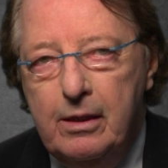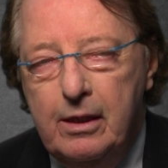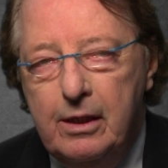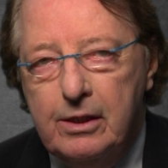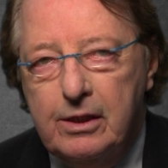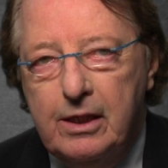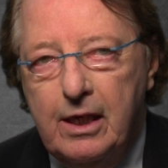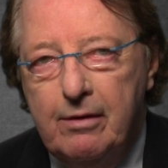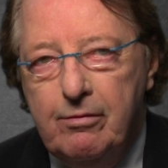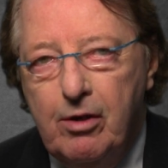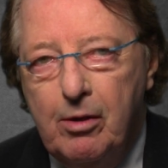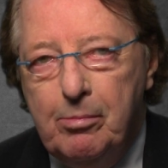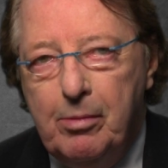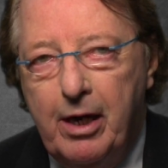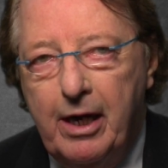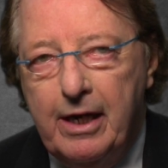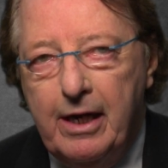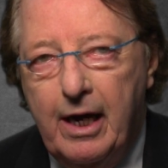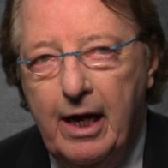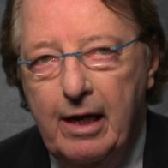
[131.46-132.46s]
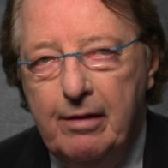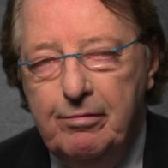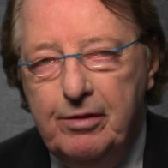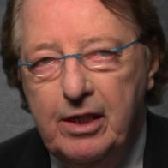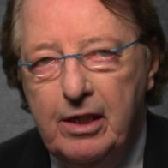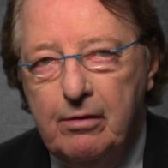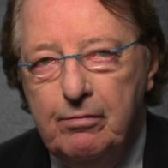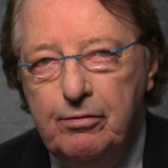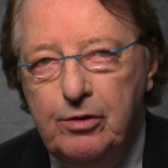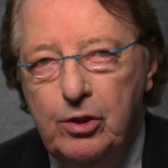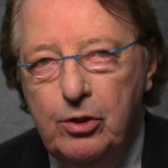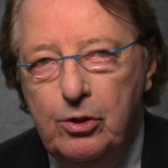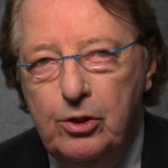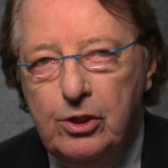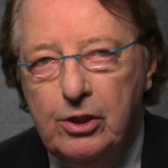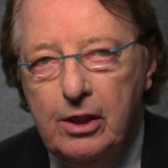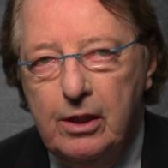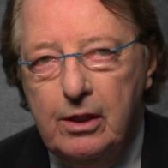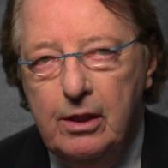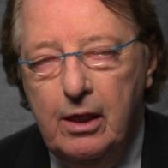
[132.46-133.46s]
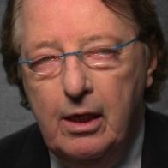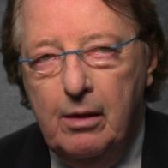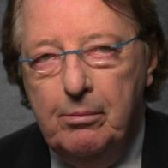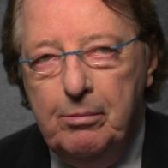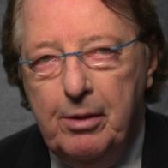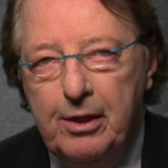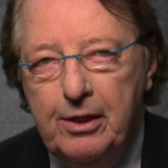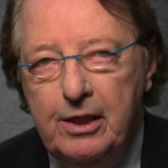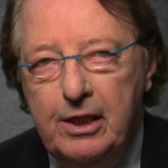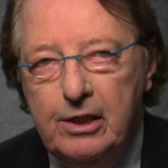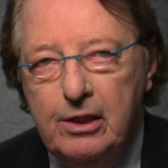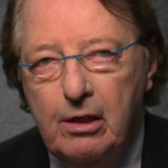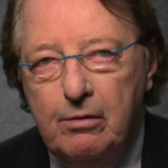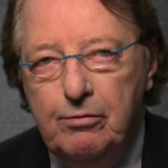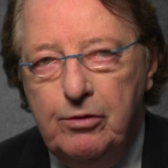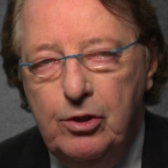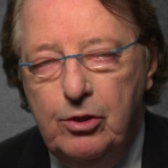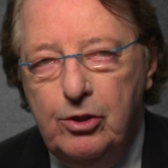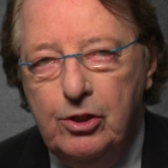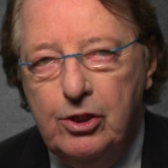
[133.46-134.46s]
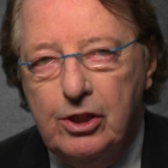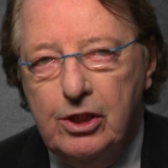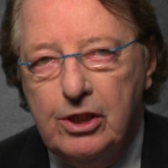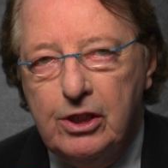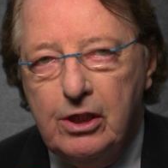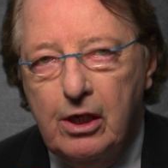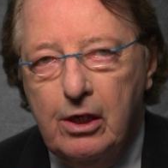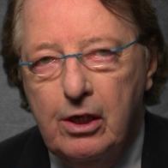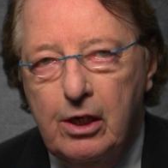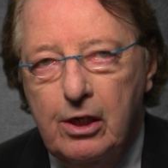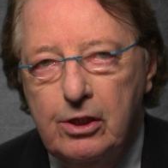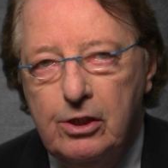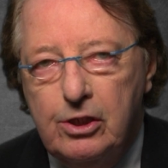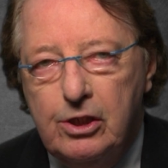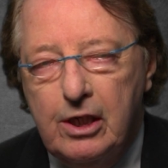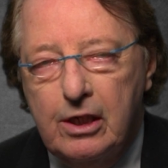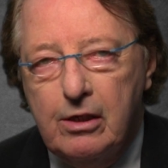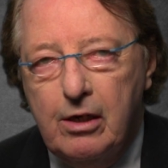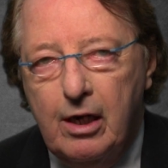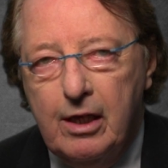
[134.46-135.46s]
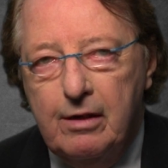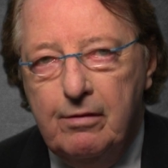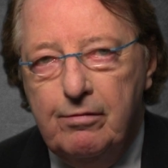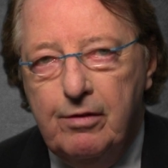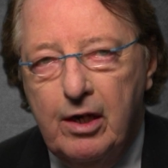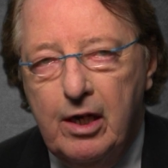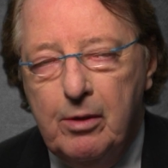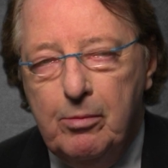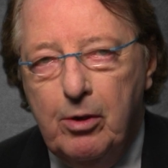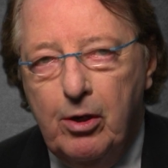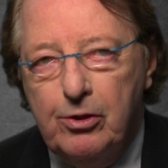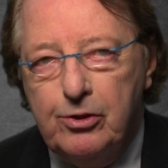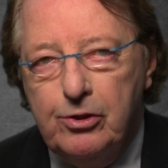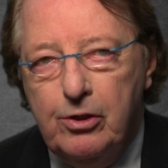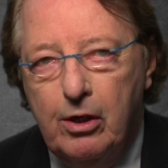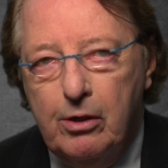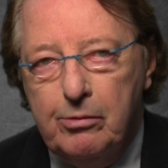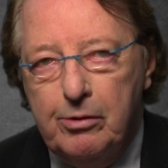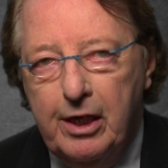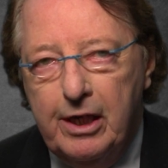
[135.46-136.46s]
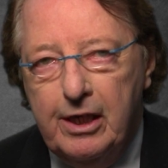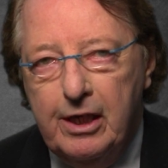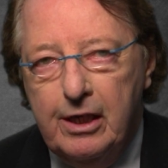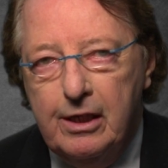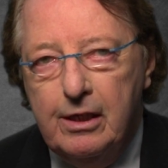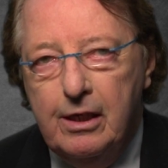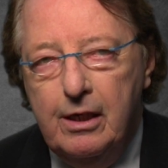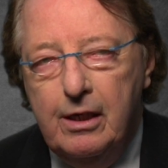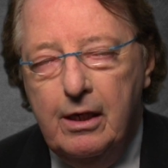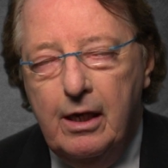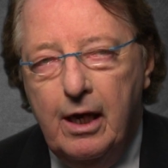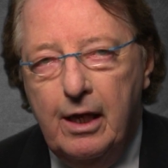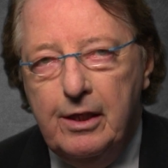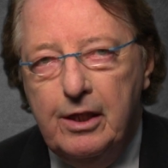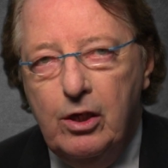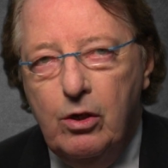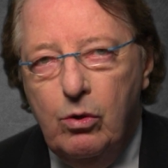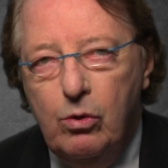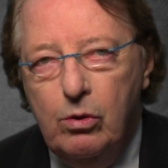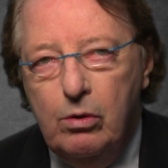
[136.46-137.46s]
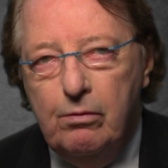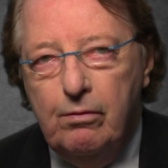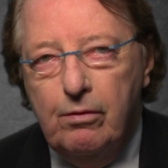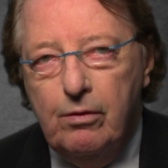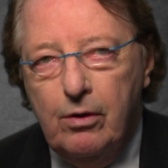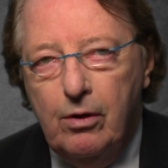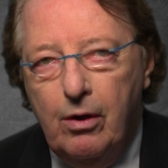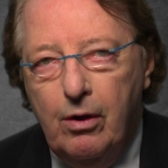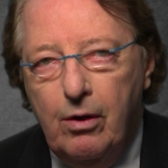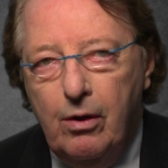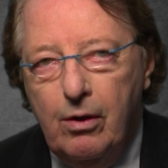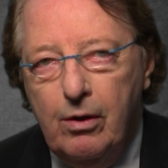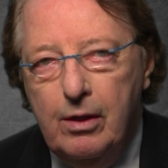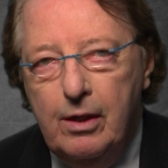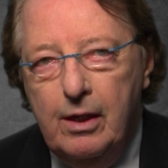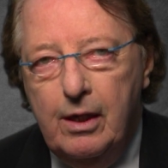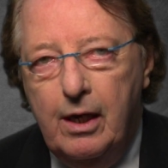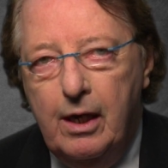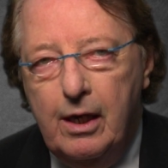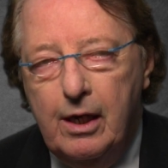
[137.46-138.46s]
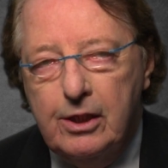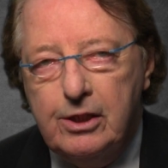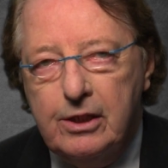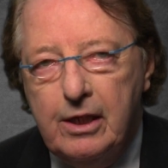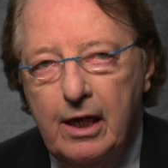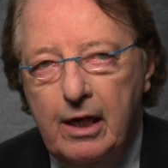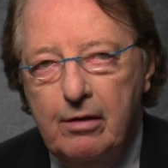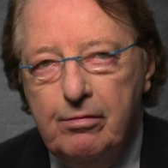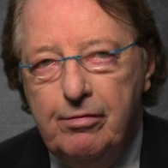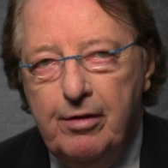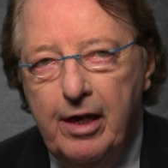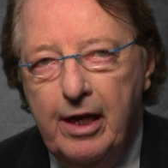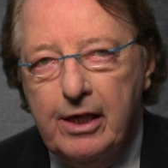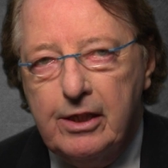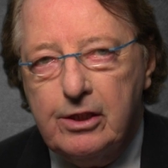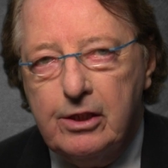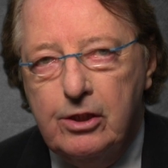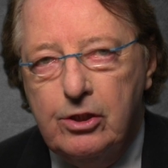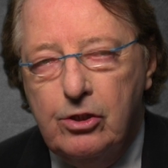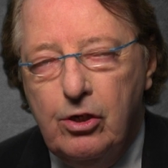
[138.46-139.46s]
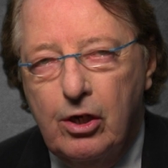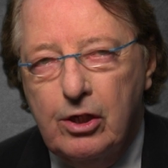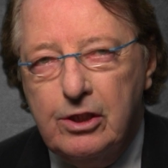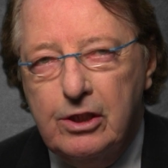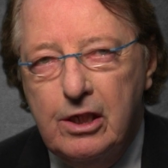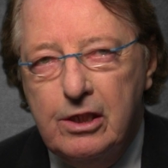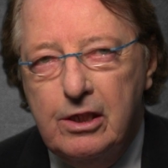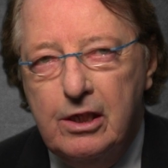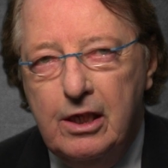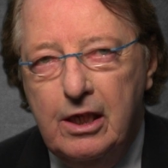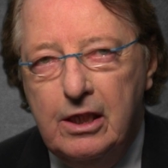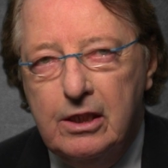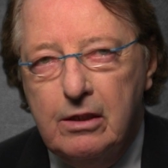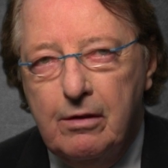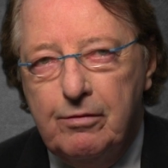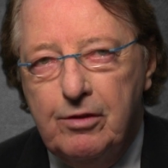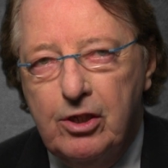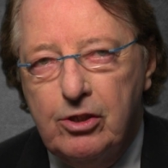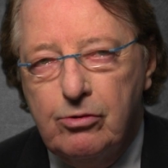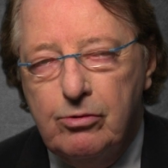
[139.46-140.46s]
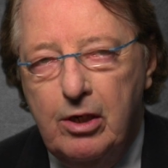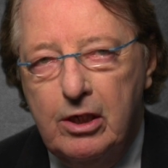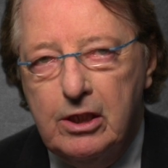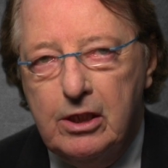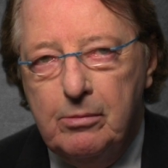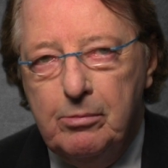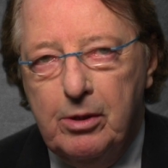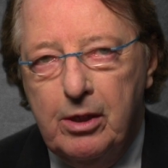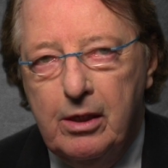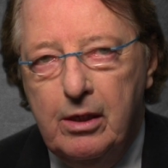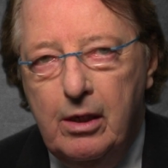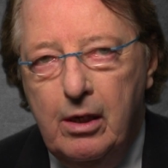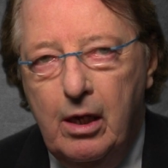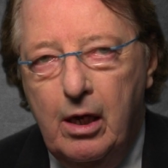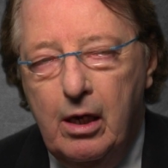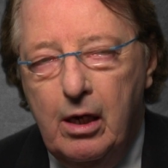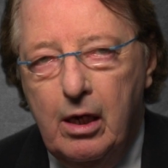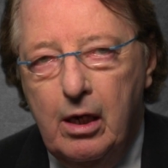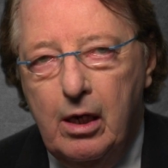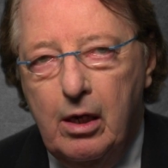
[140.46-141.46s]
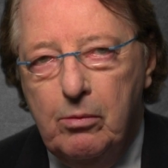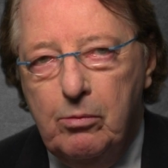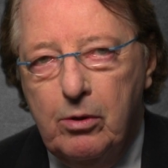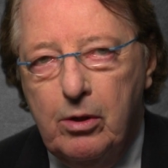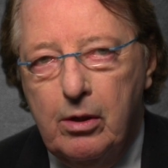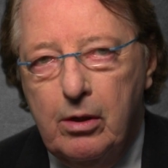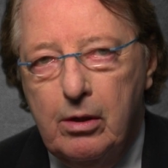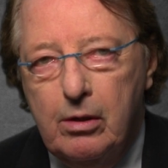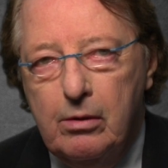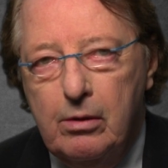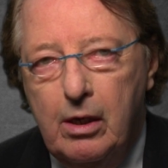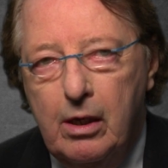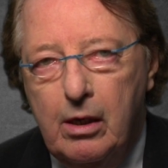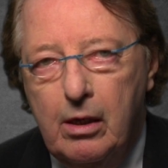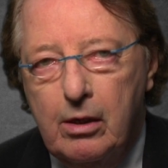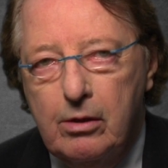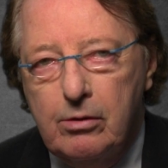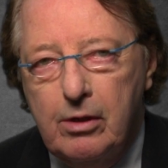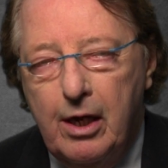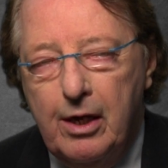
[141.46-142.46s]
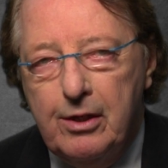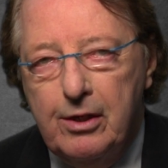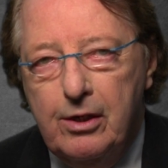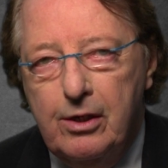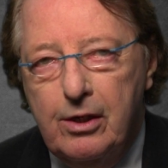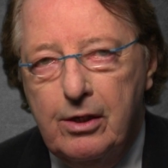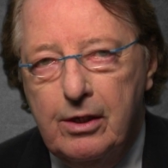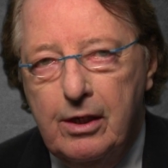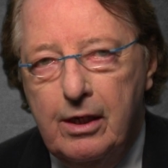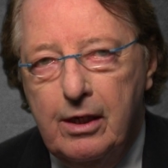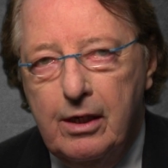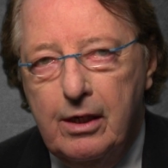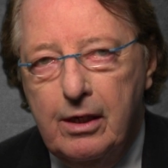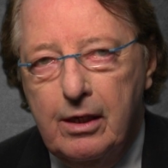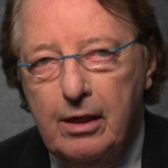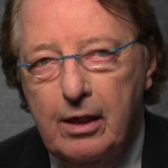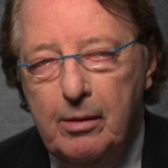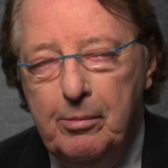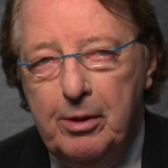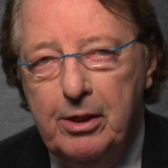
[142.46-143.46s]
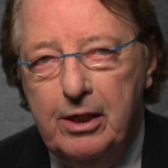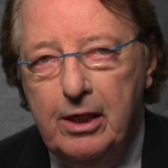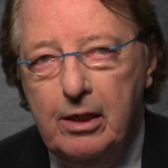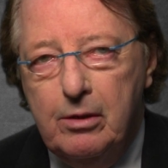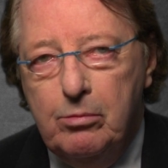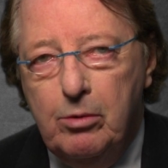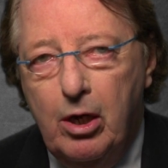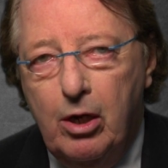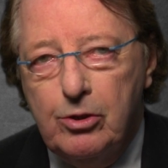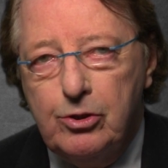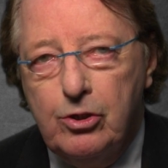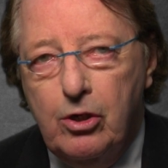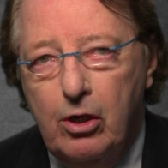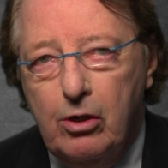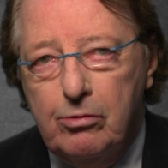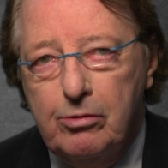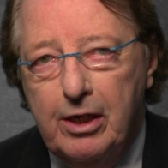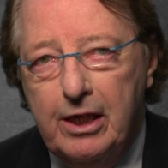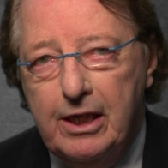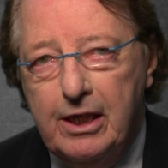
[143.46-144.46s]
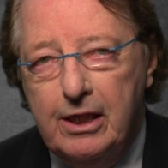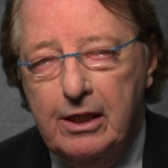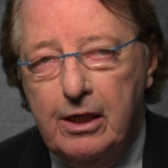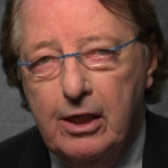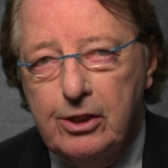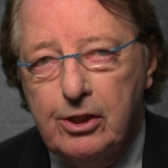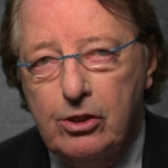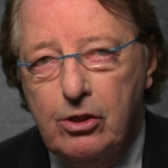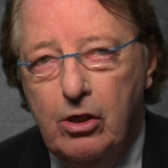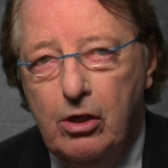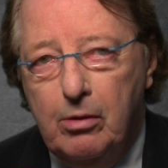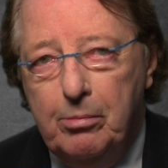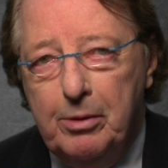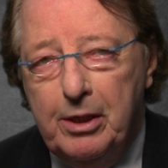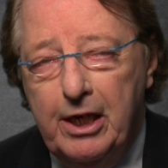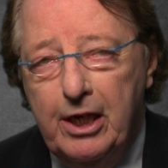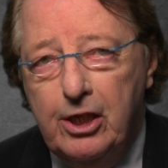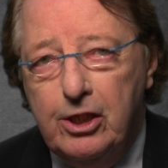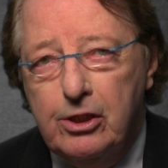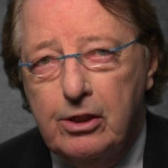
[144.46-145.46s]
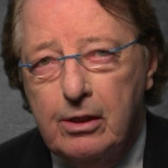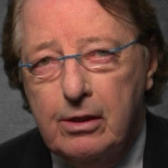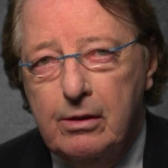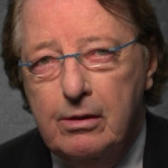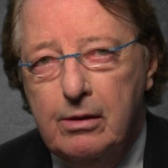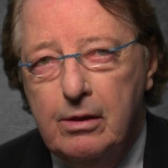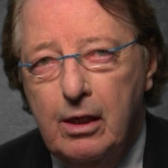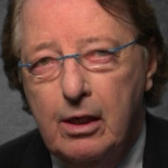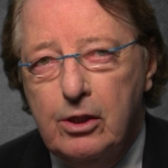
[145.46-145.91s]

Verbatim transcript: is given by IV infusion, but these infusions are generally very well tolerated, and the overall uh, side effects and toxicities of this regimen uh, were uh, rather uh, limited, well tolerated as a combination.